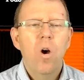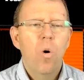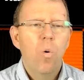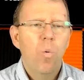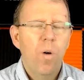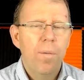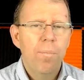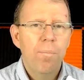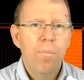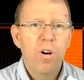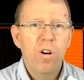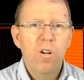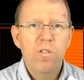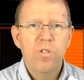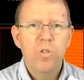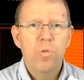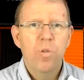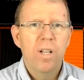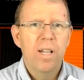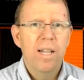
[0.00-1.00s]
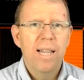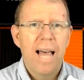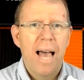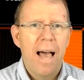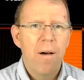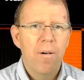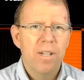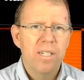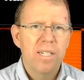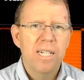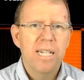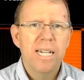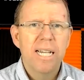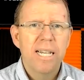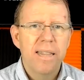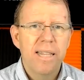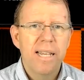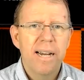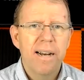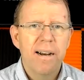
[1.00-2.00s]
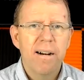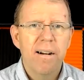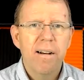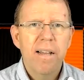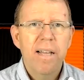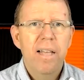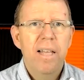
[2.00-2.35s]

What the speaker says: What moves will allow us to get there?